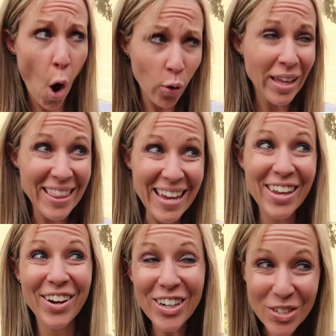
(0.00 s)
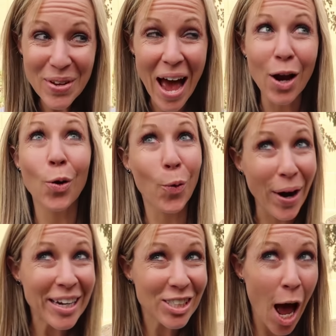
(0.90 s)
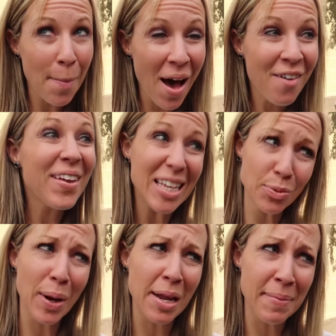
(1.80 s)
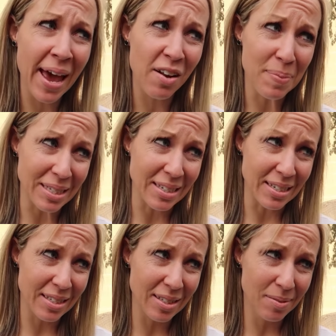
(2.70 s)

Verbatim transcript: The only thing you're doing a great job of is running me out of business.